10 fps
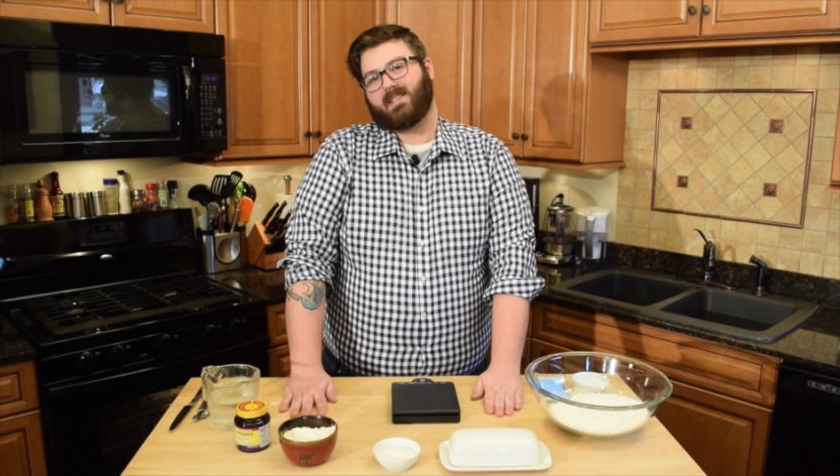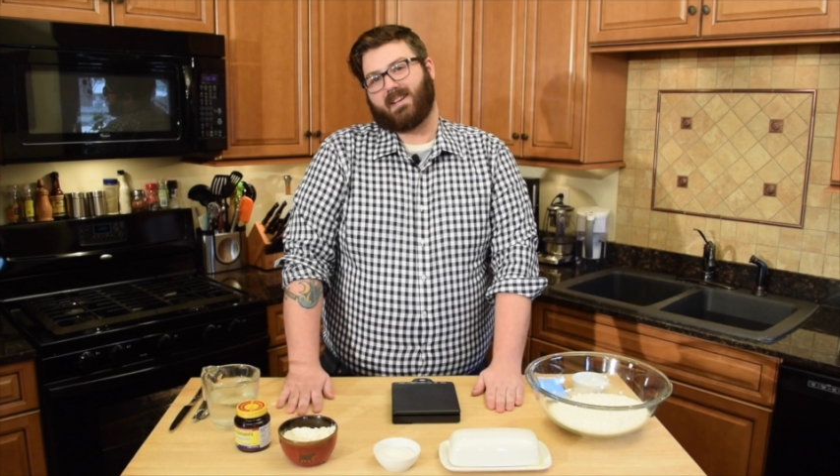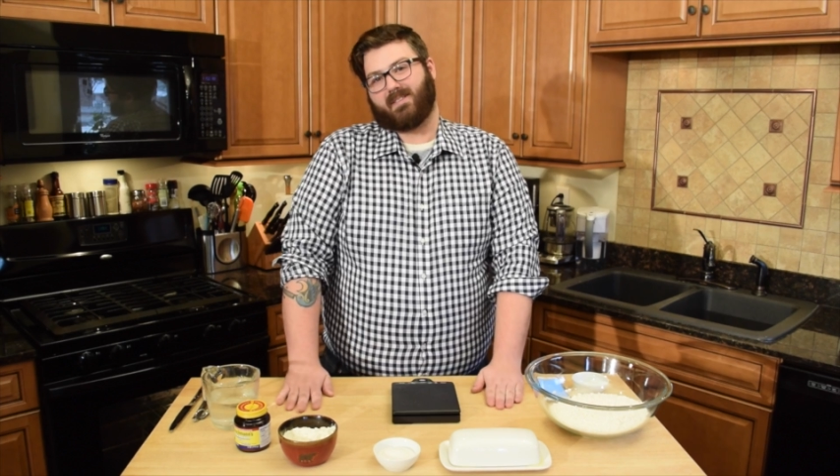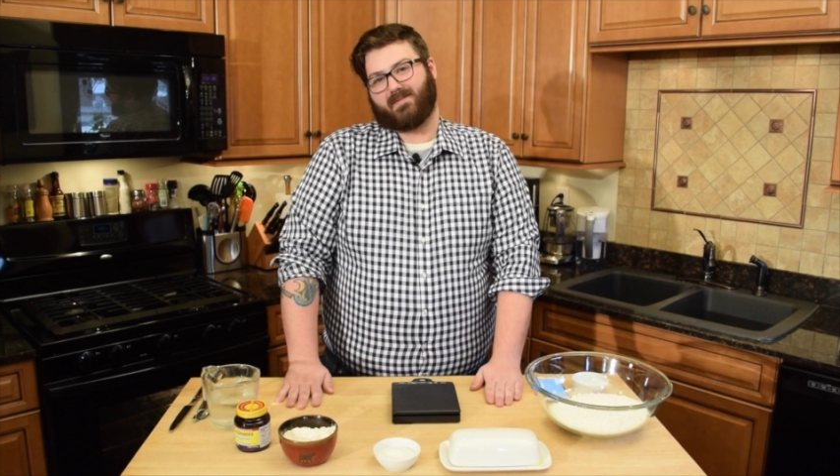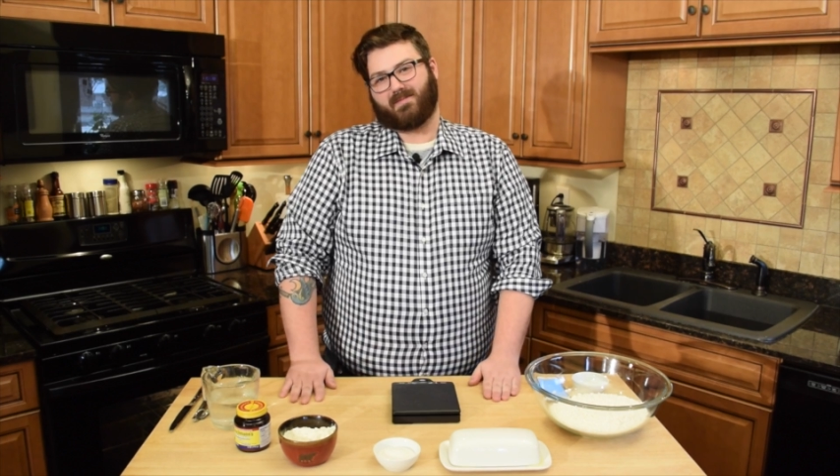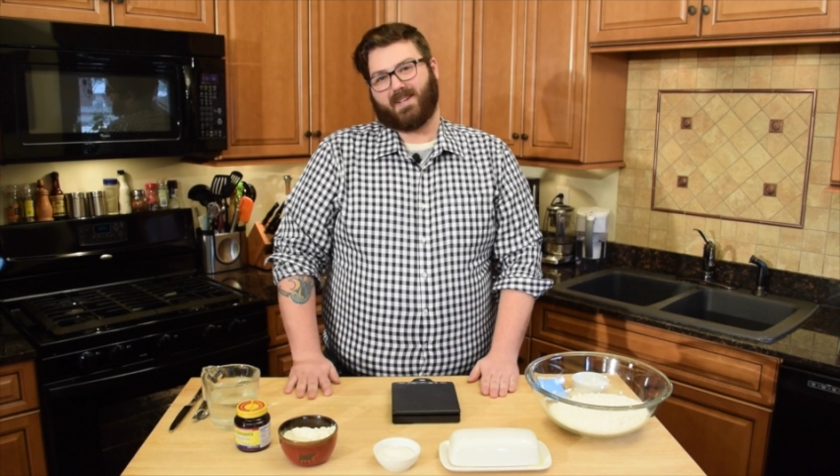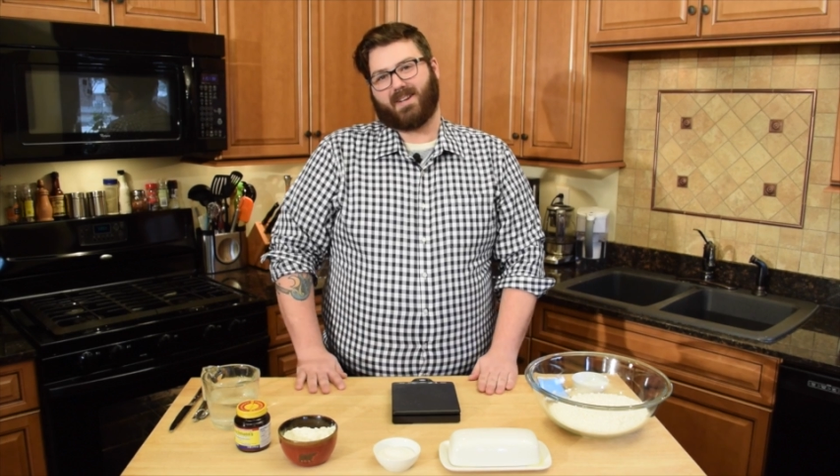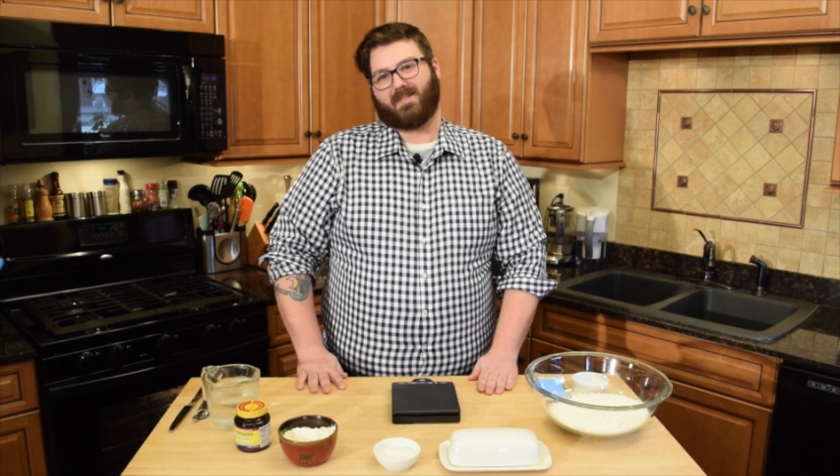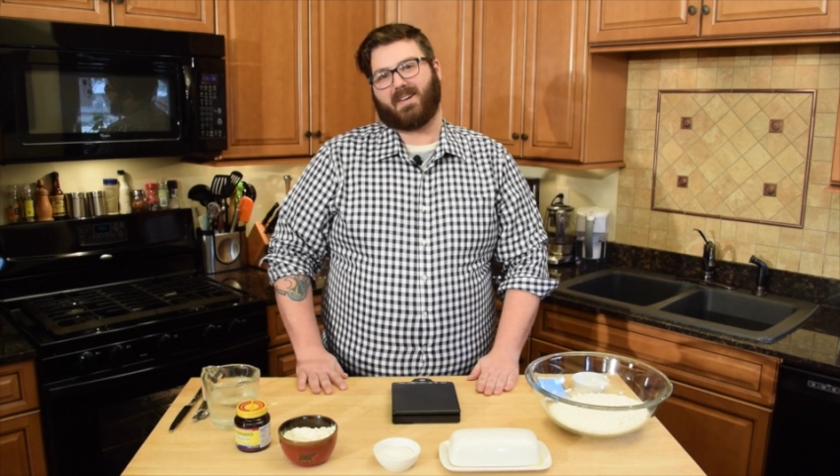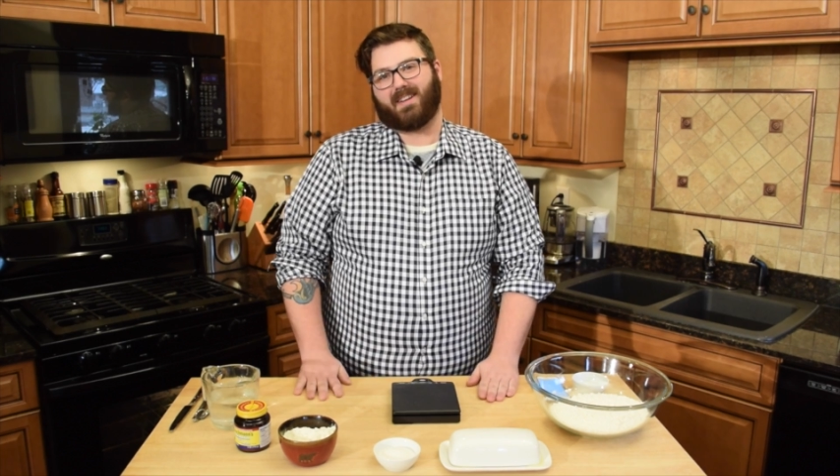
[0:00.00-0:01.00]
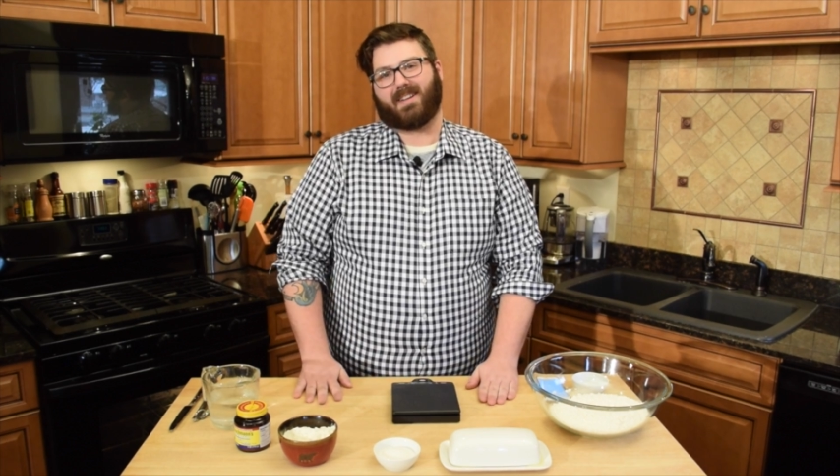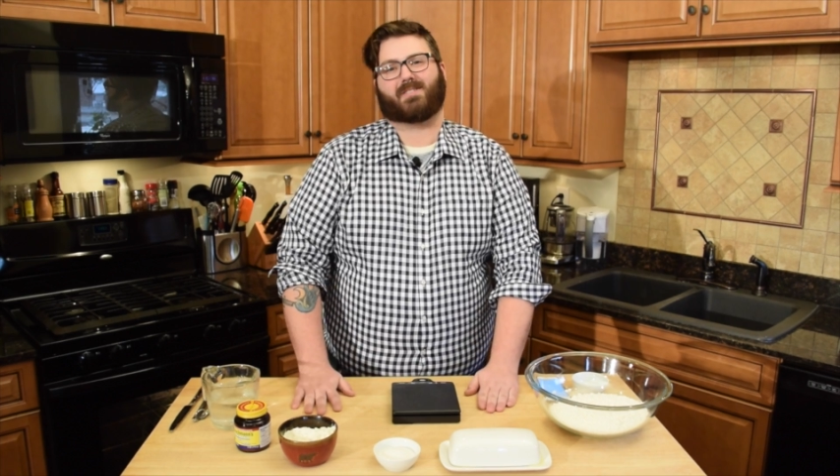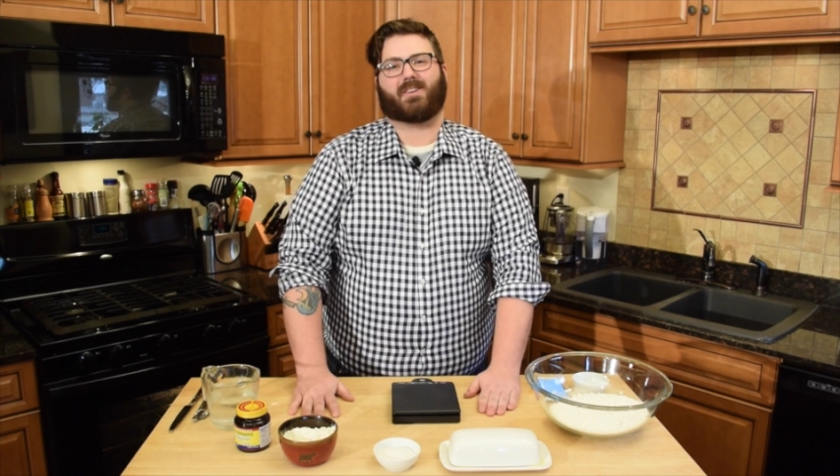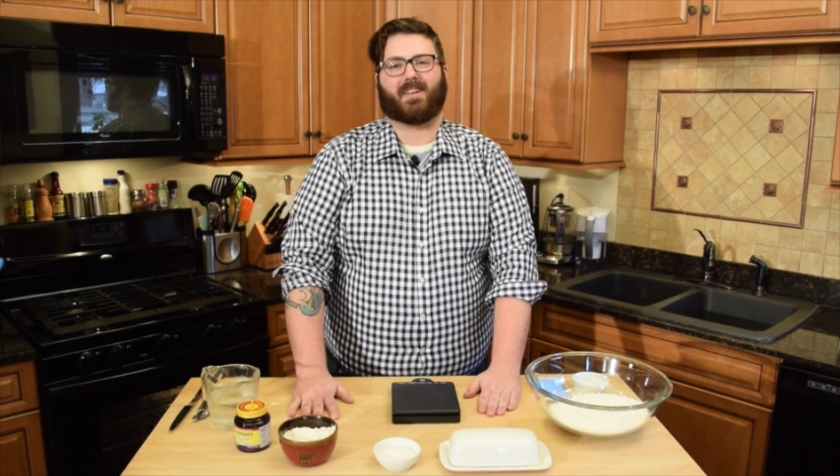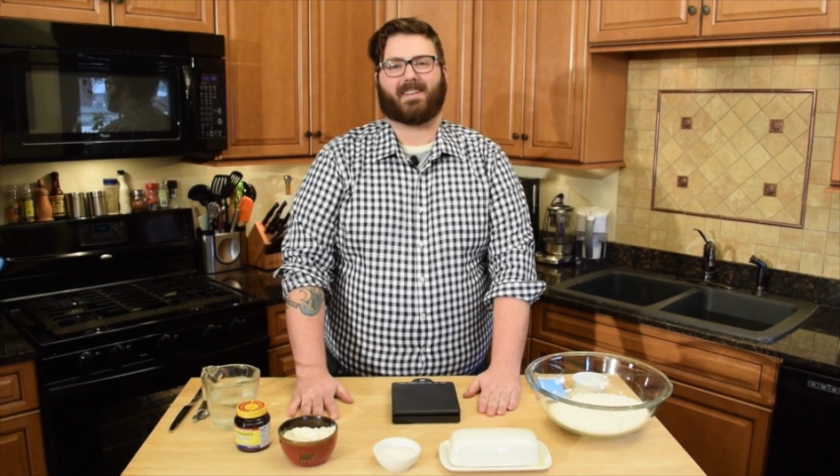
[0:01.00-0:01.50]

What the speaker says: stuff. We can go ahead and get started.